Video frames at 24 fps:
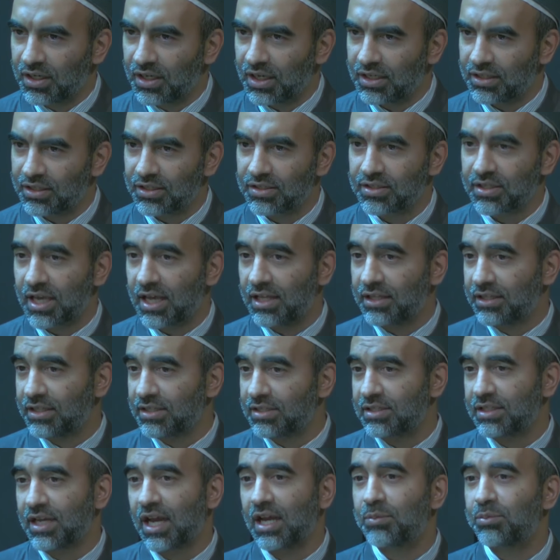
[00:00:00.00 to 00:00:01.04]
and this and
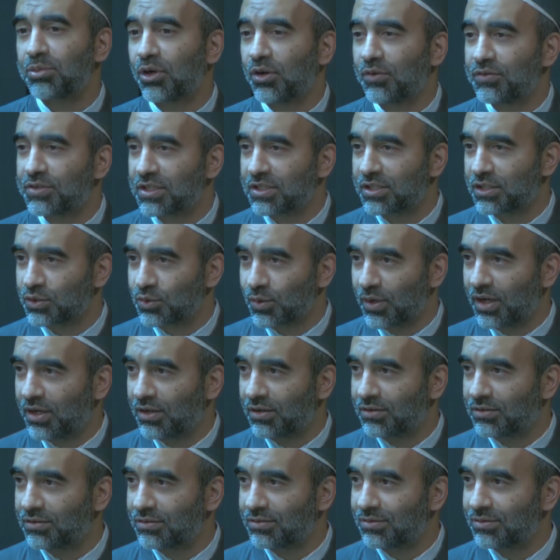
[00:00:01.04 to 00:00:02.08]
this night proves it as well